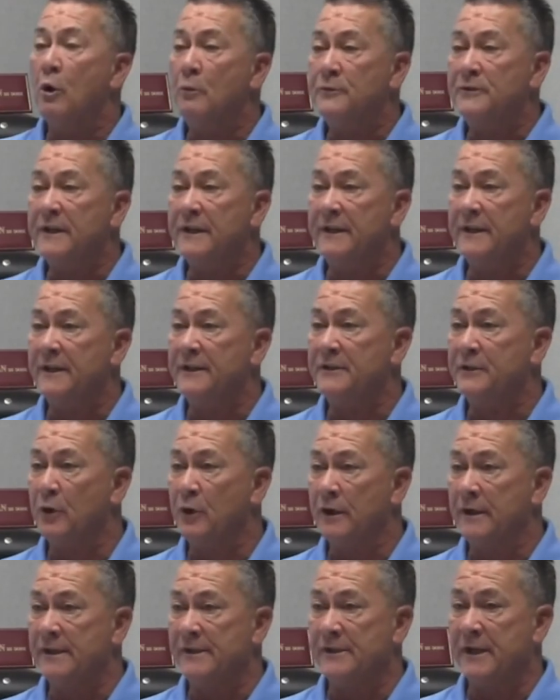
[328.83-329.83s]
Rome's into this
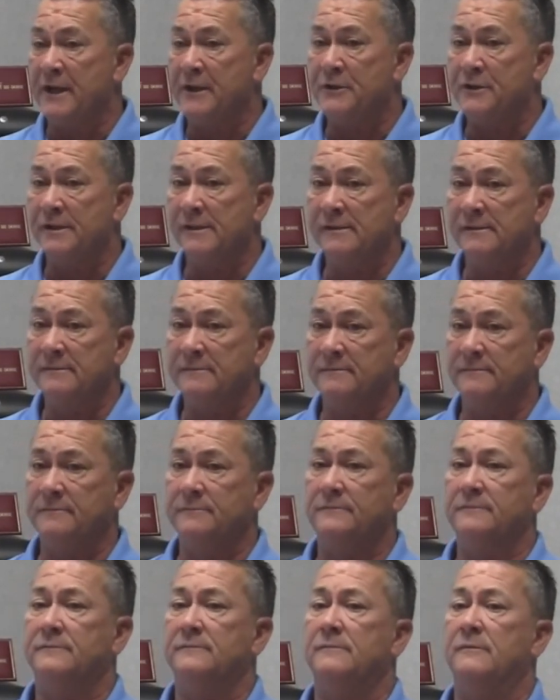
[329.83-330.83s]
organization
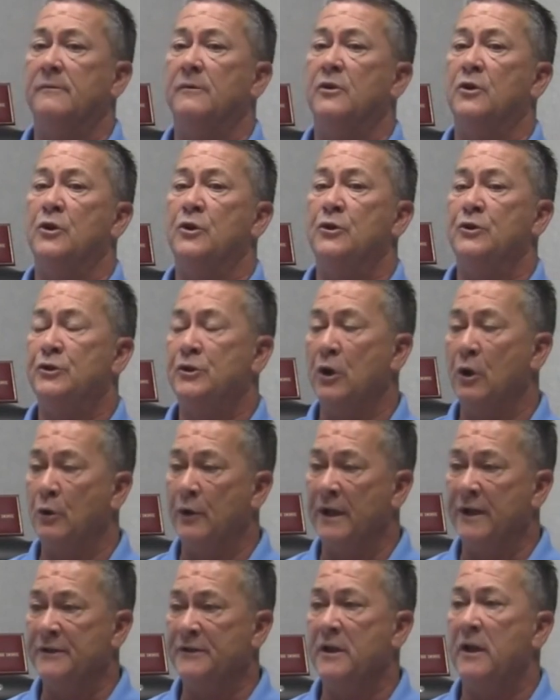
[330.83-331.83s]

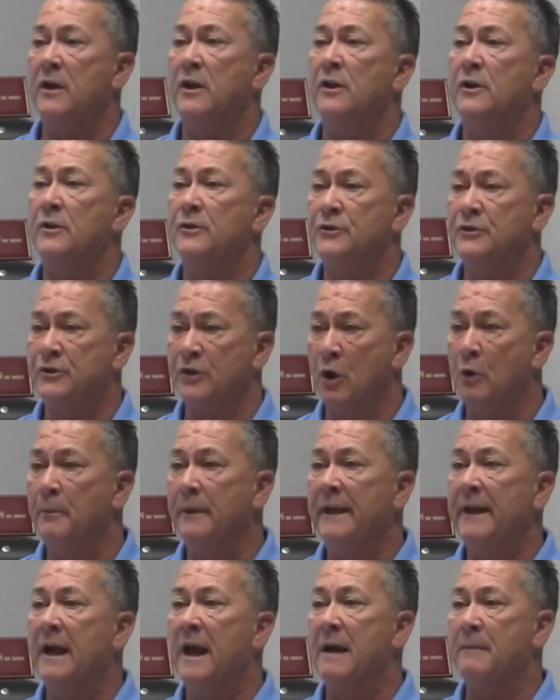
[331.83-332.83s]
showed us so
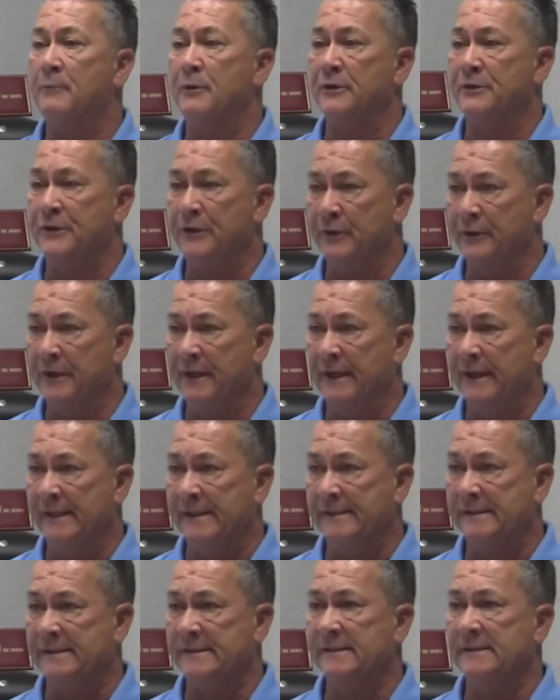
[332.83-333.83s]
many
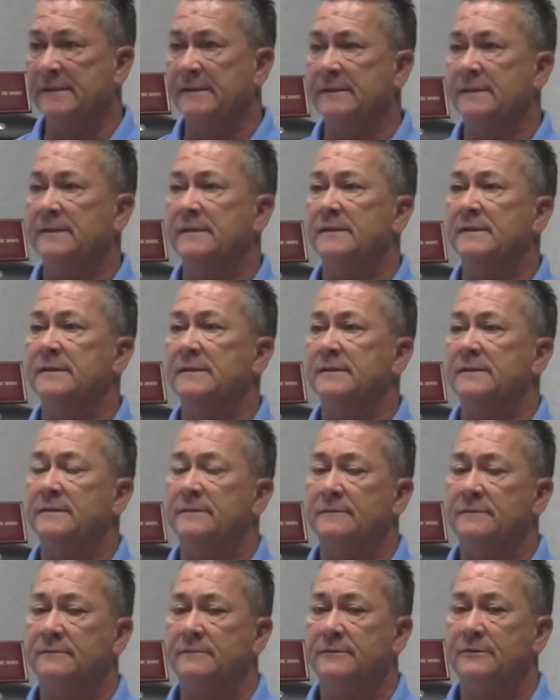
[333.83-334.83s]
opportunities
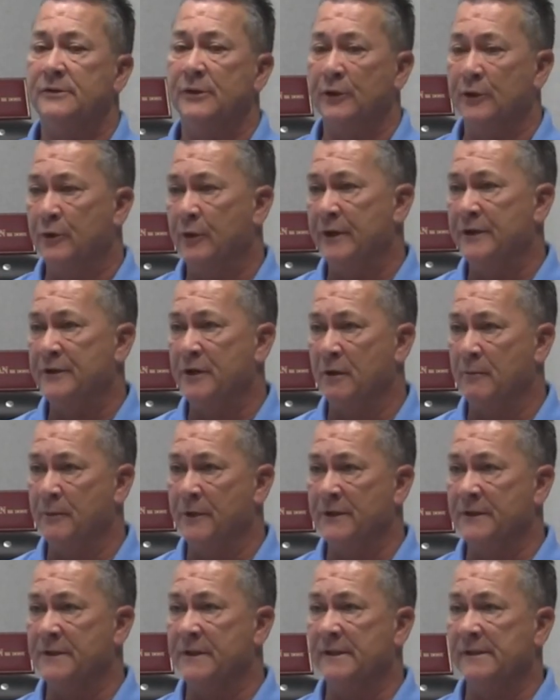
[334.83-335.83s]
to increase our
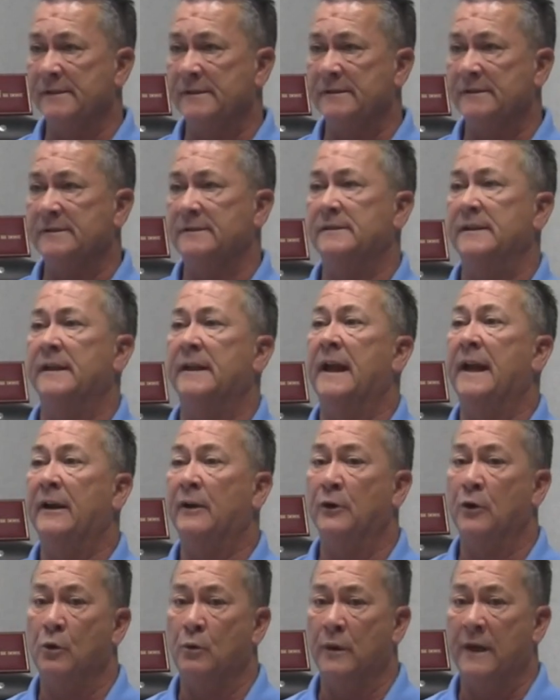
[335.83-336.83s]
business, and I
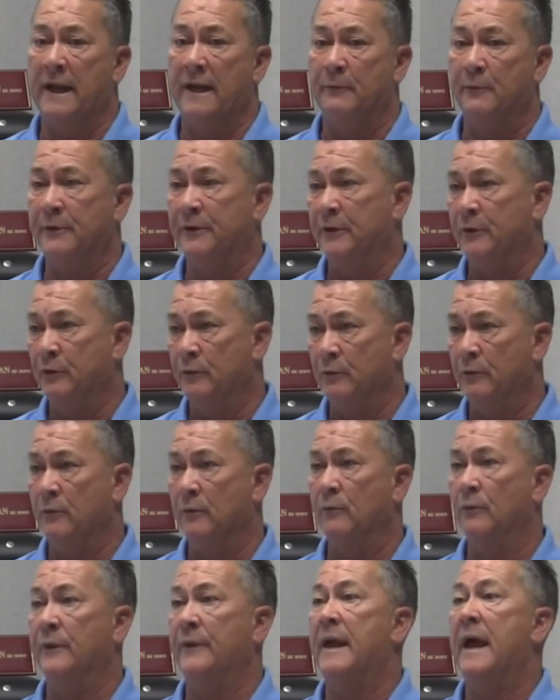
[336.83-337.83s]
don't know what I would do
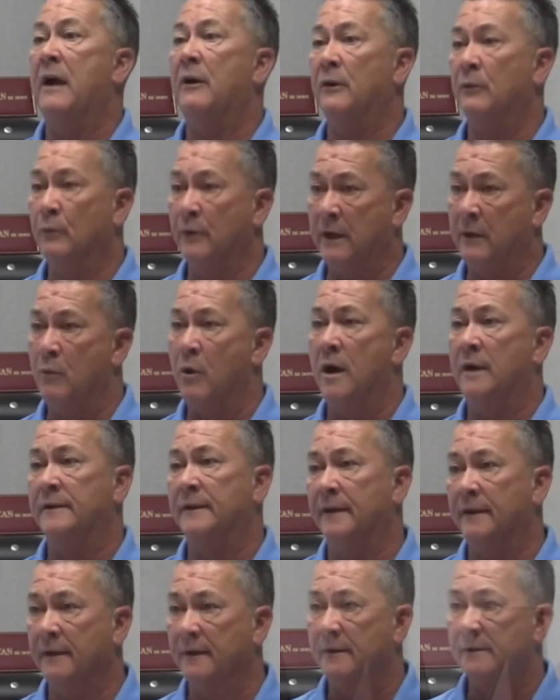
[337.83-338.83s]
without it when I
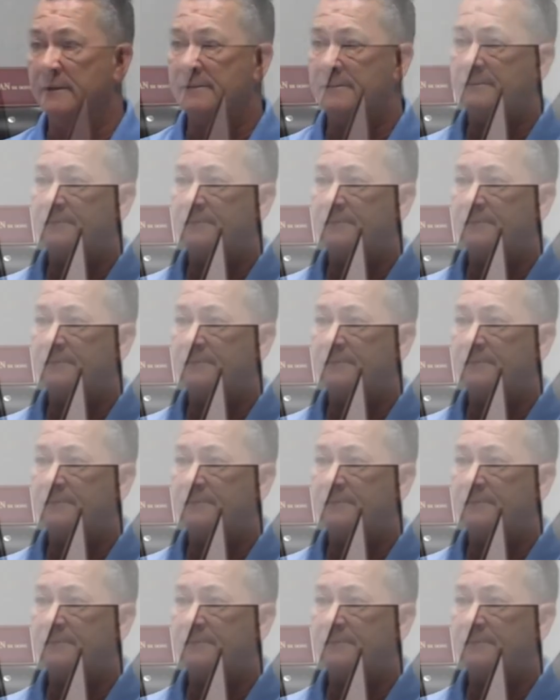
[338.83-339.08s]
walked in here.